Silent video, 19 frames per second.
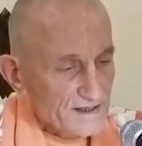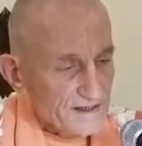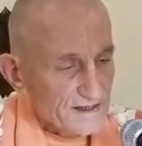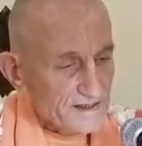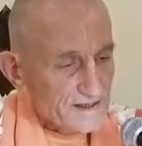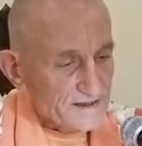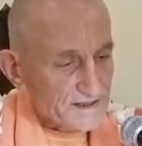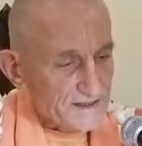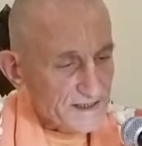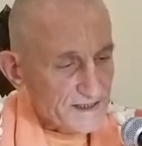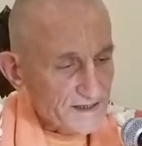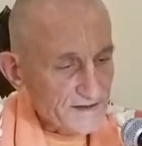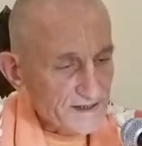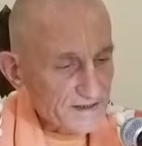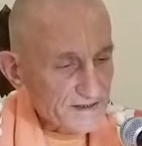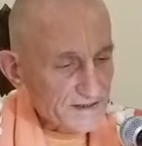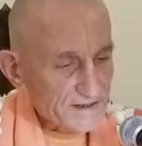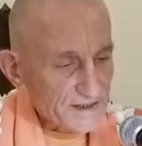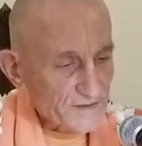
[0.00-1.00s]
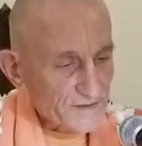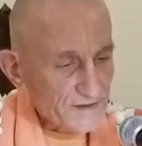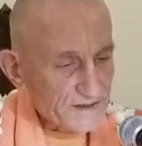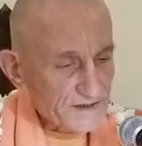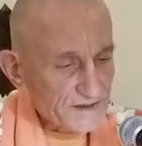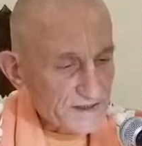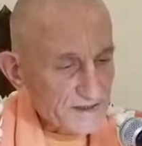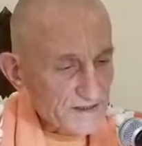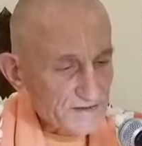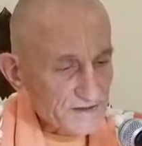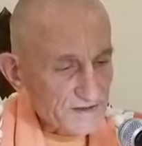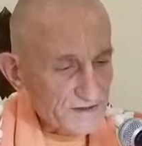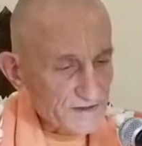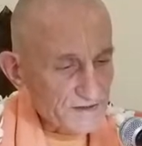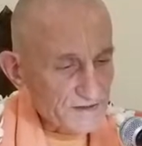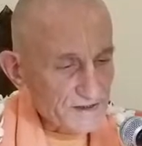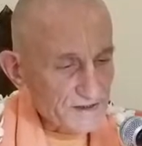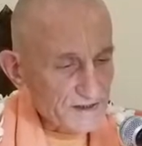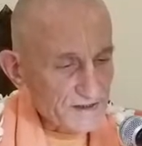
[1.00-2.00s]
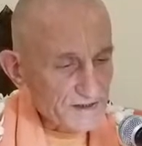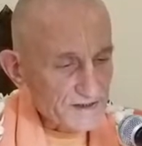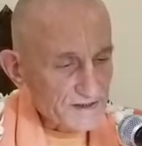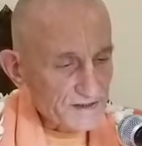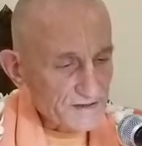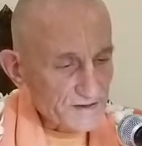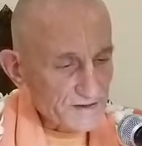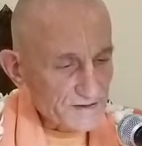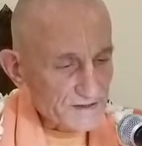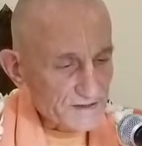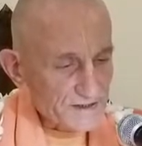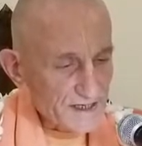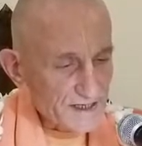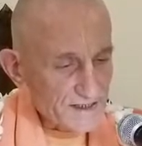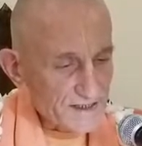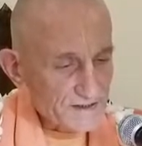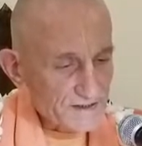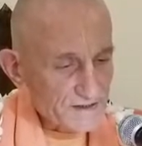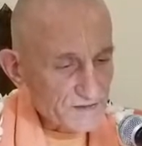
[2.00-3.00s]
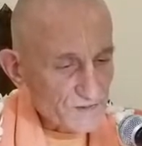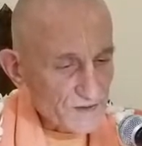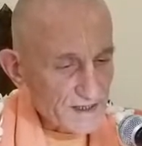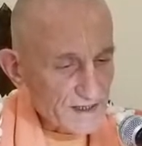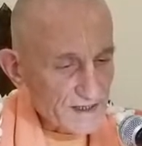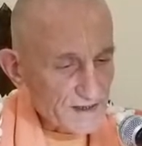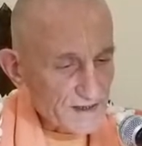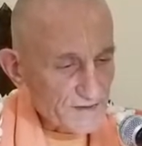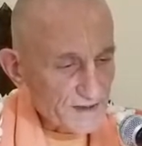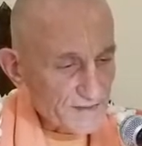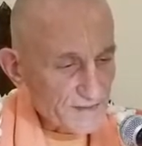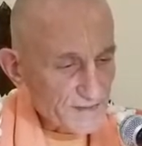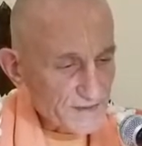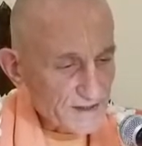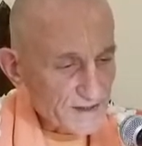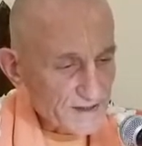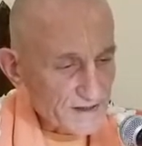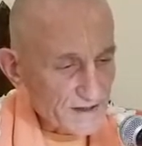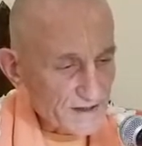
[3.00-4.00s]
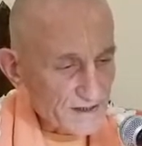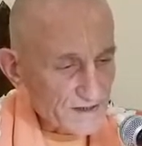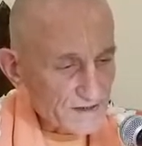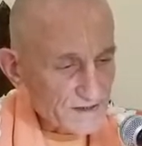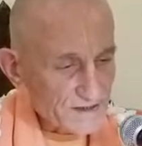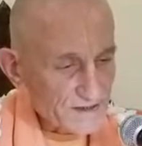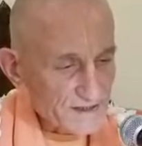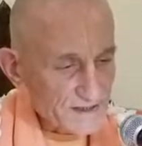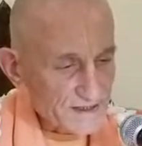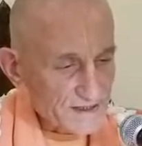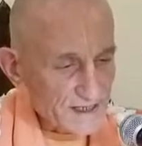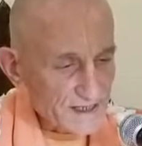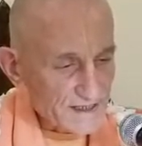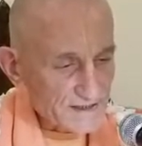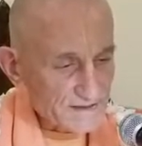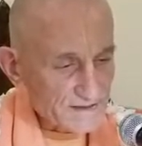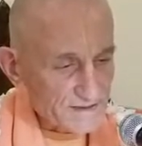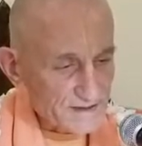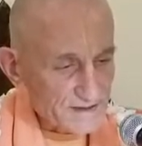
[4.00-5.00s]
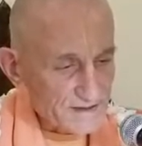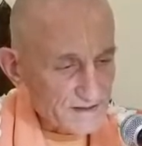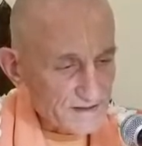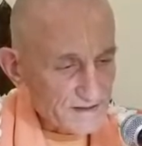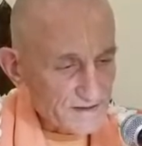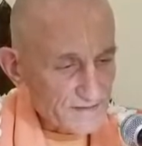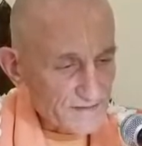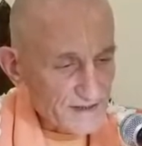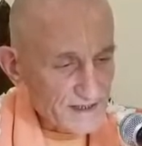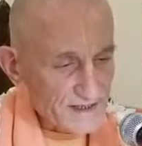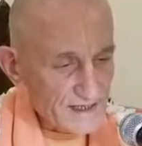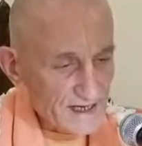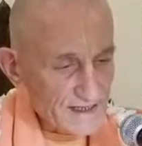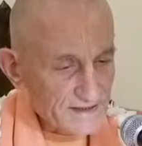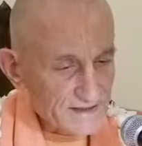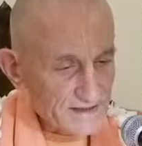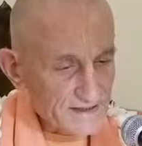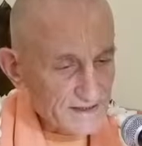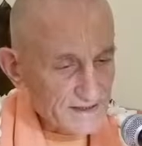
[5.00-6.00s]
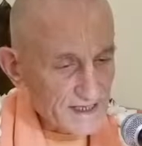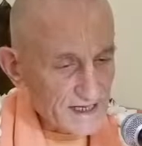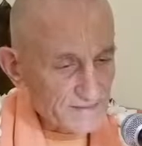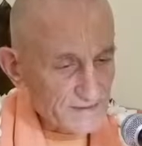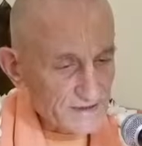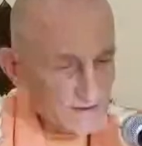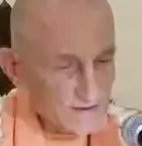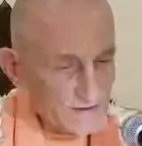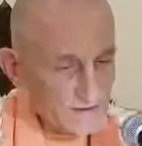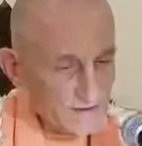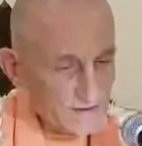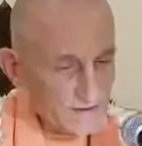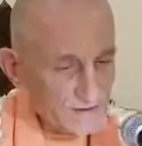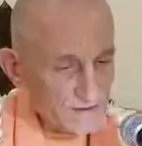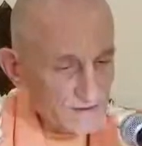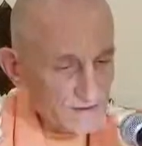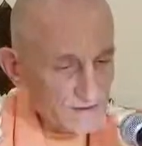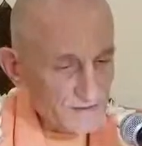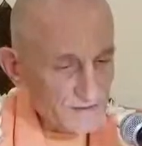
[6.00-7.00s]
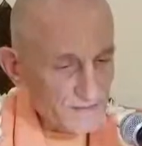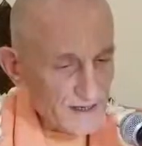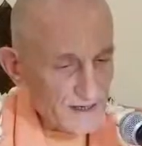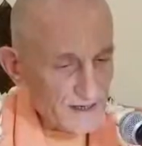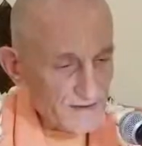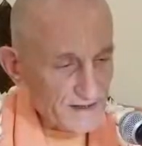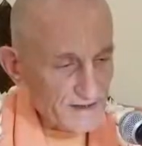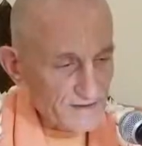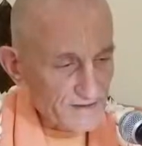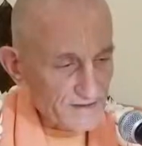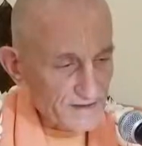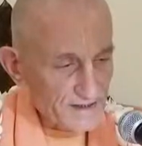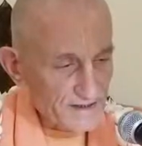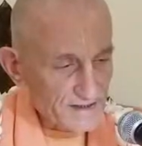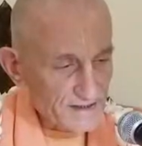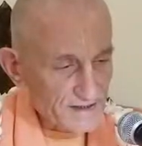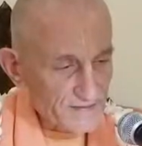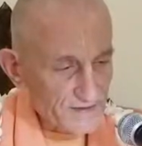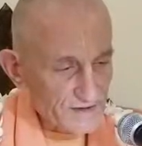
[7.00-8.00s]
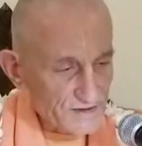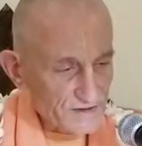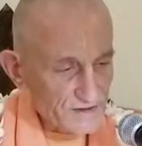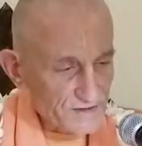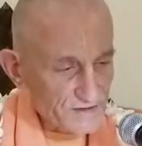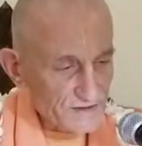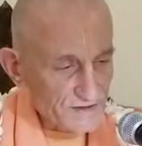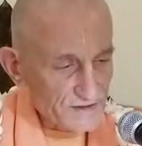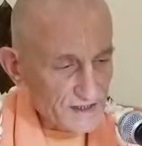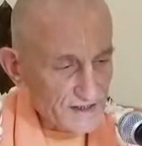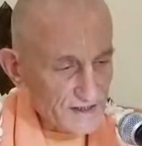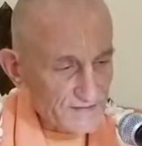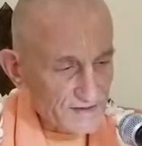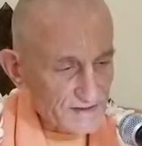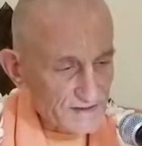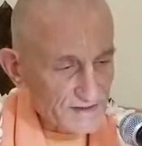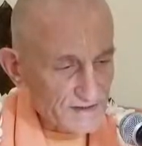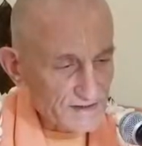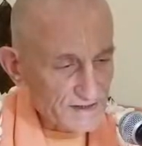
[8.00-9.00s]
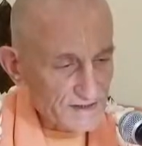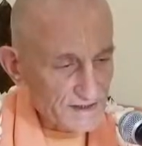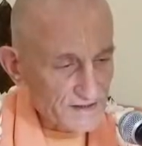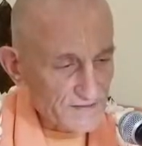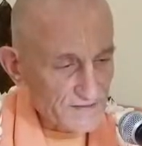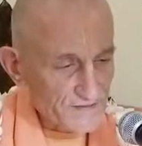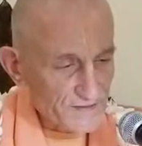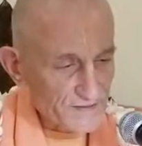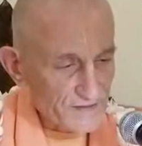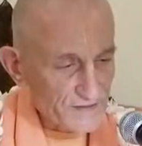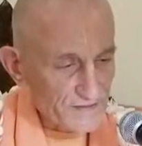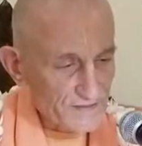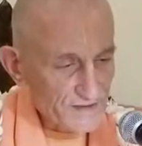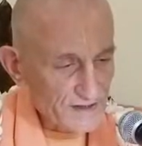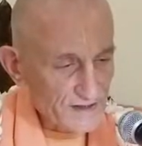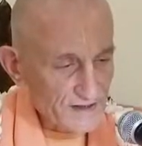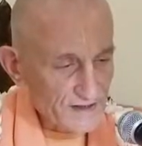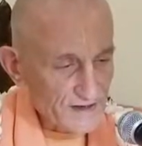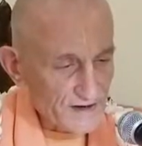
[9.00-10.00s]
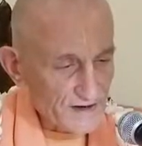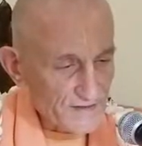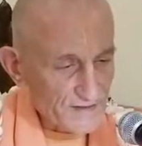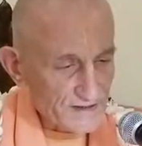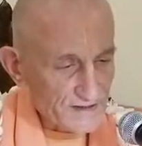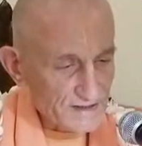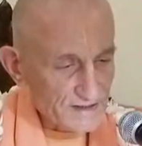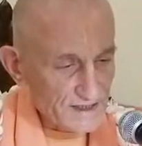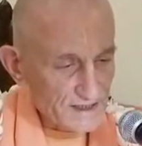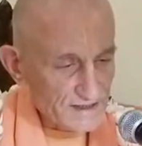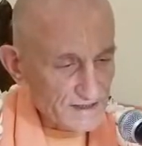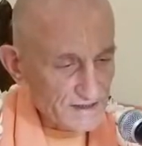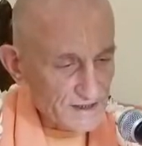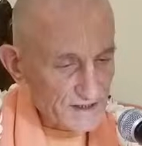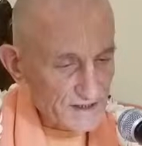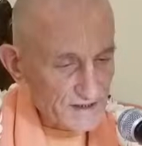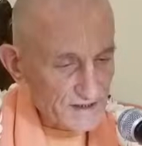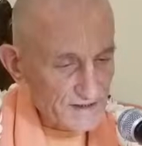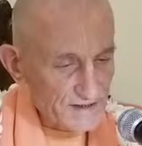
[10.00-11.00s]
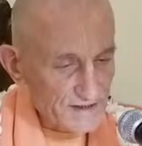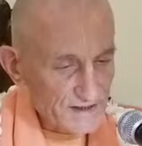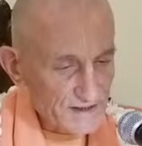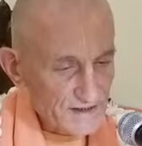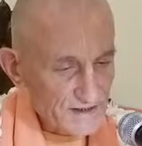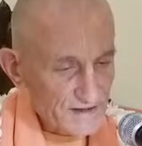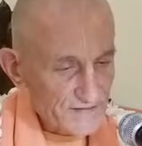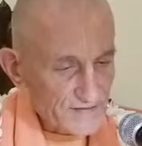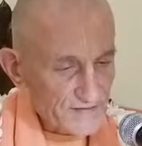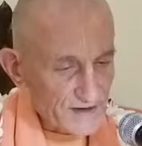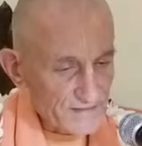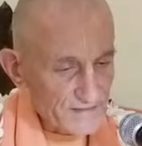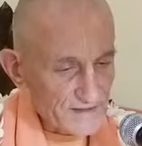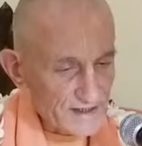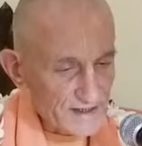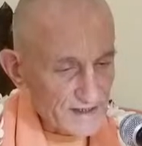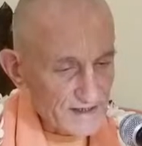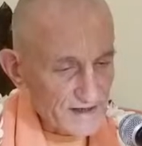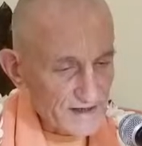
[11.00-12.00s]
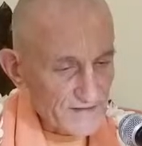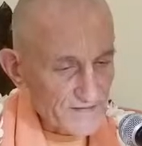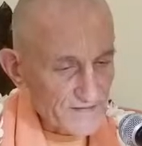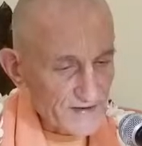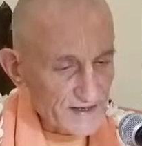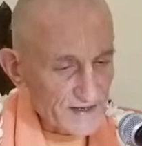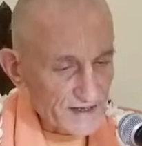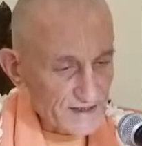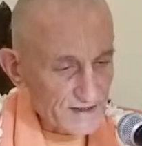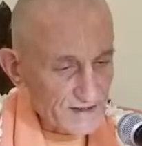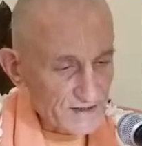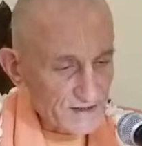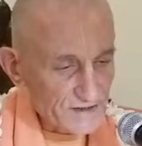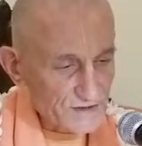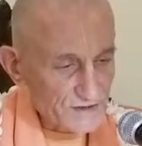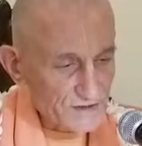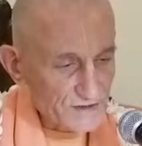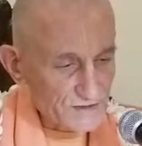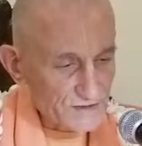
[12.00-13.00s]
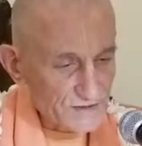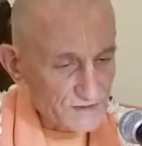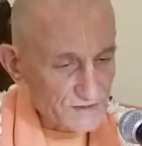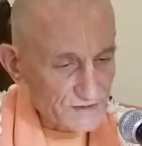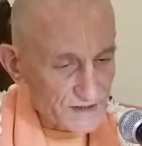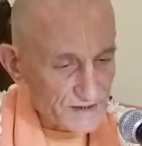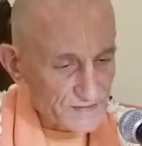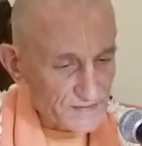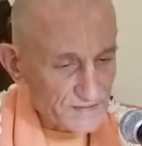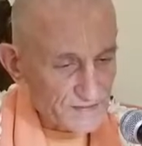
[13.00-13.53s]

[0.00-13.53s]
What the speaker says: The serious, inquisitive student or sage, well equipped with knowledge and detachment, realizes the absolute truth by rendering devotional service in the form of which he has heard from the Vedanta Sutra.